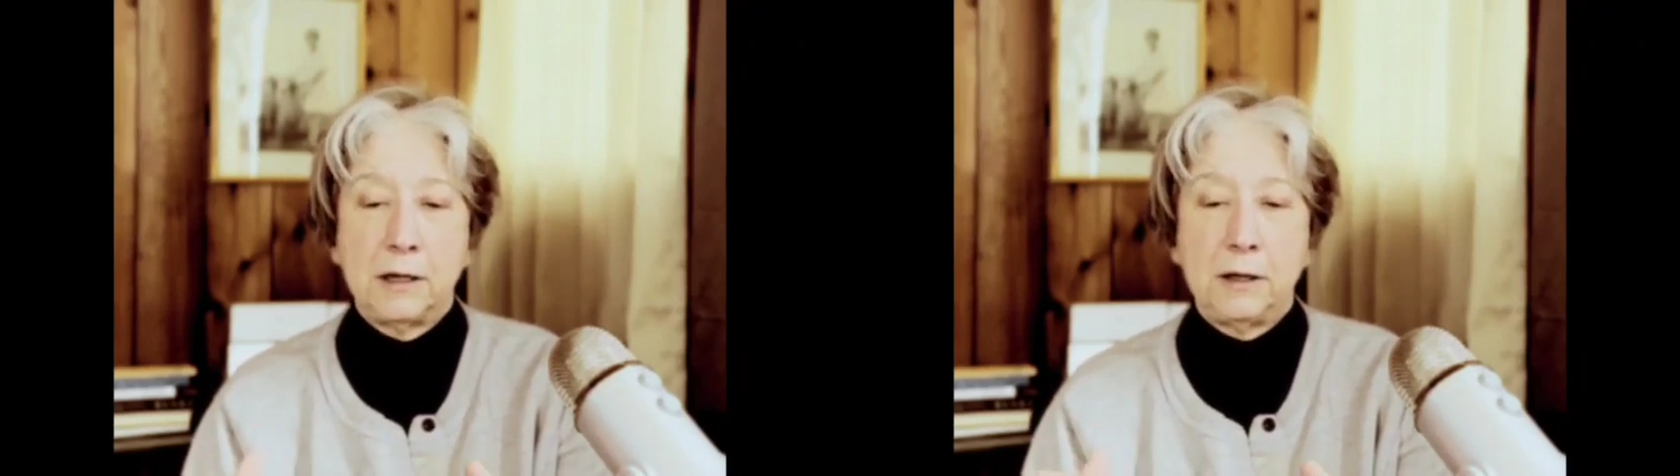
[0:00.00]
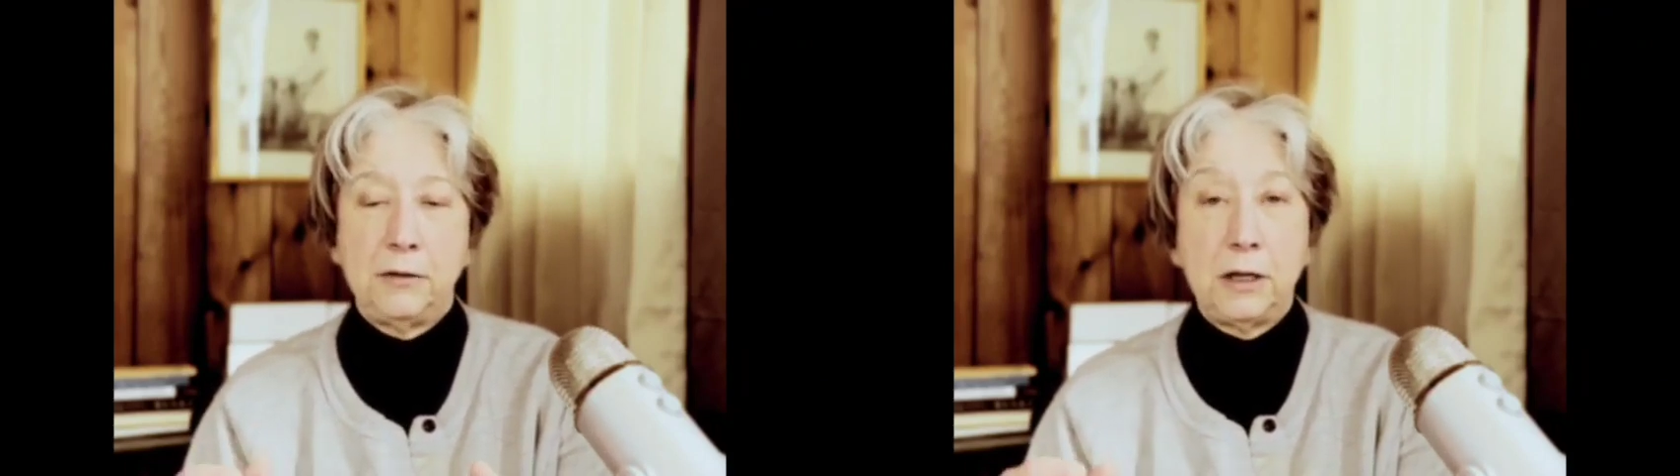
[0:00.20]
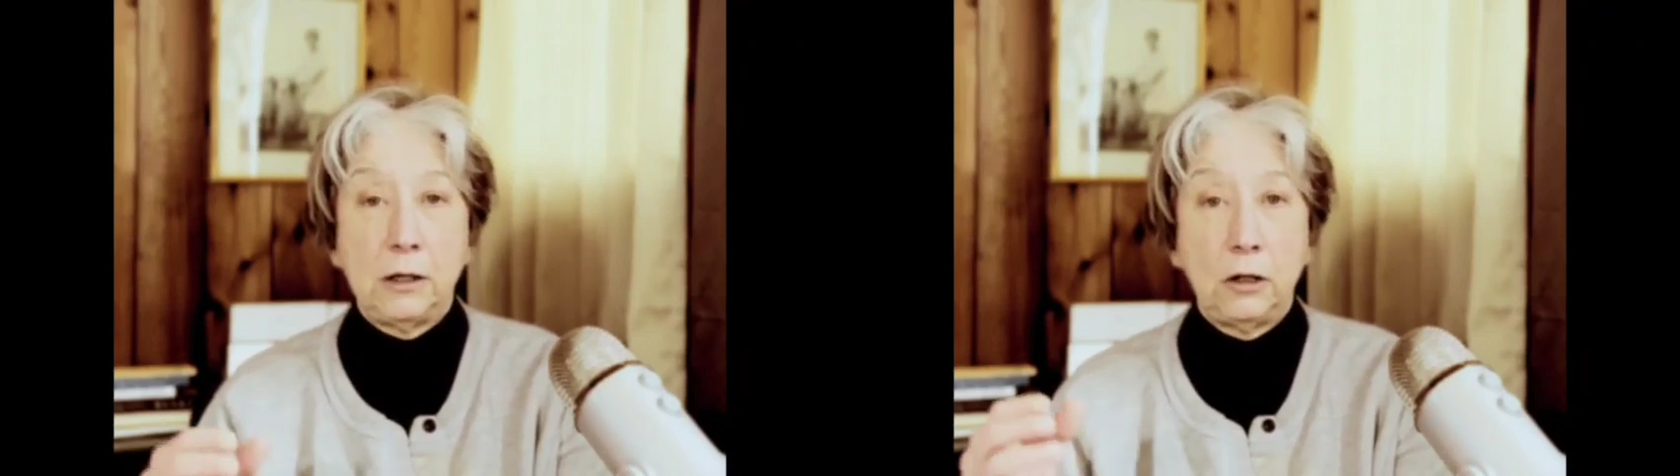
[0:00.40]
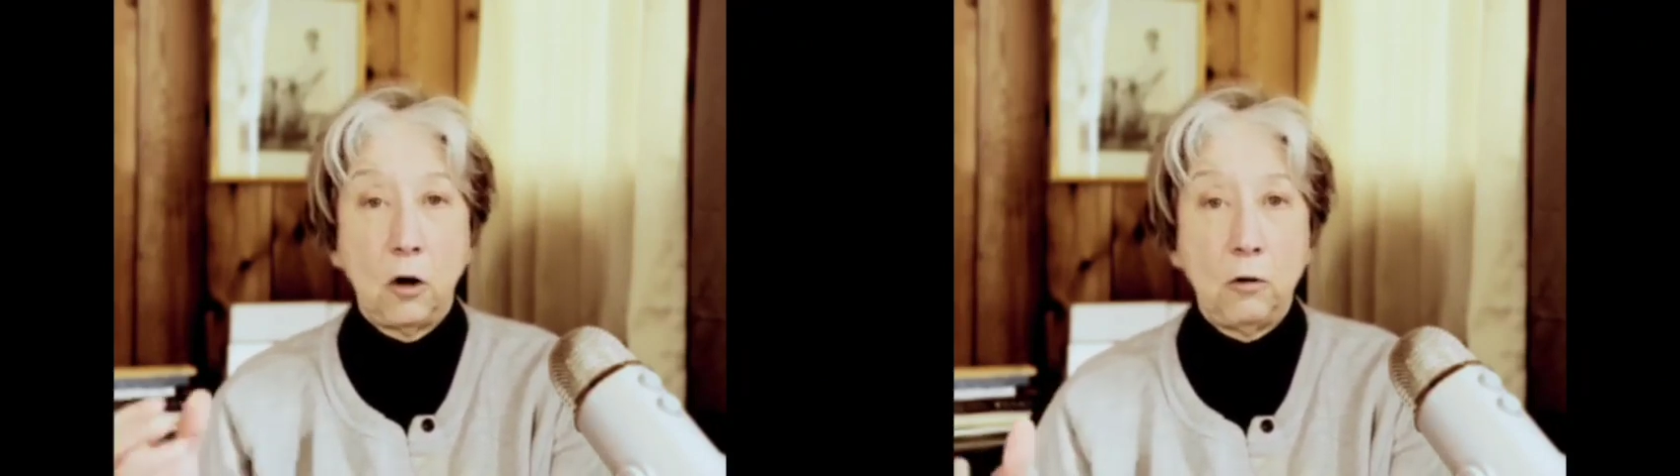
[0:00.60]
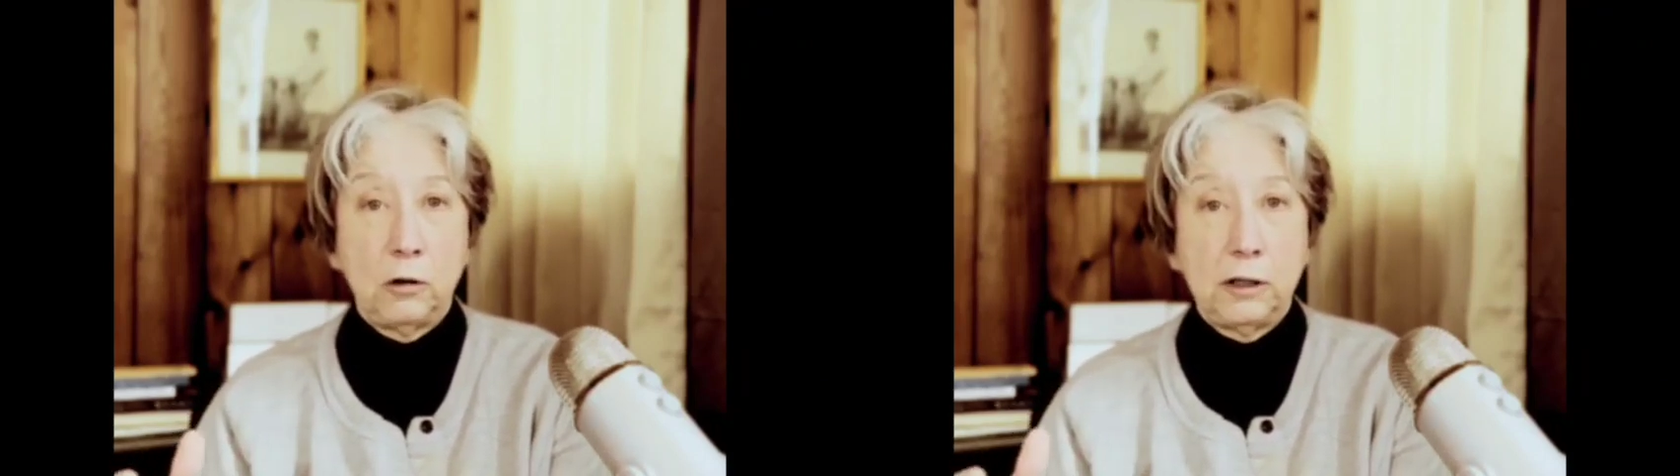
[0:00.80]
the
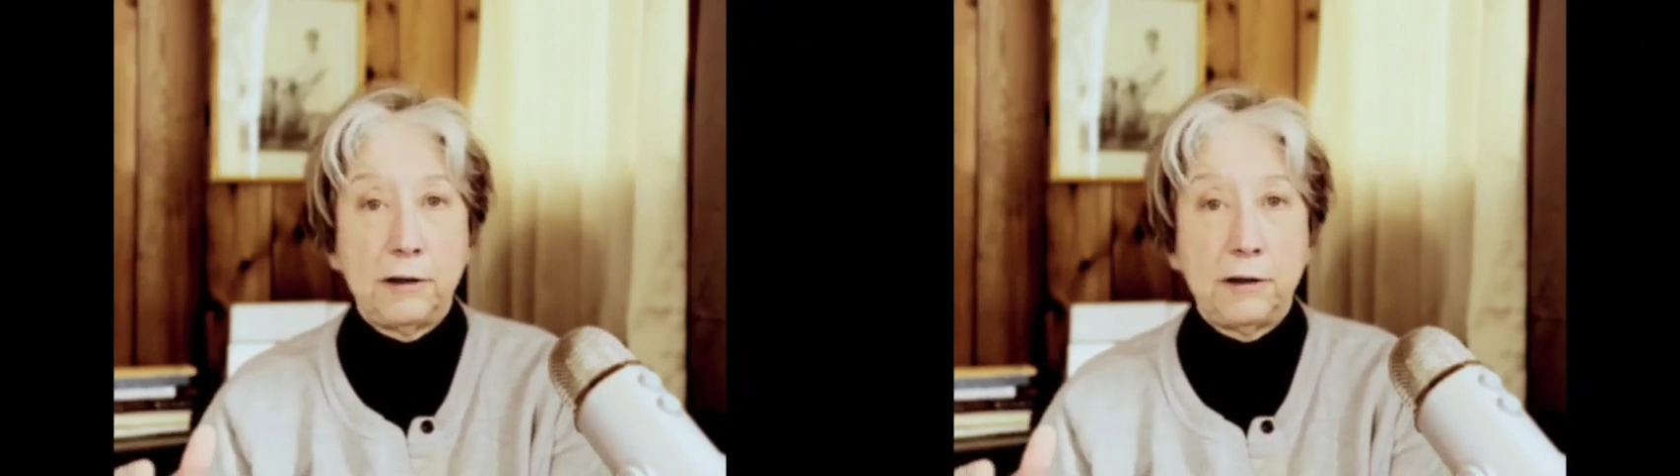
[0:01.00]
local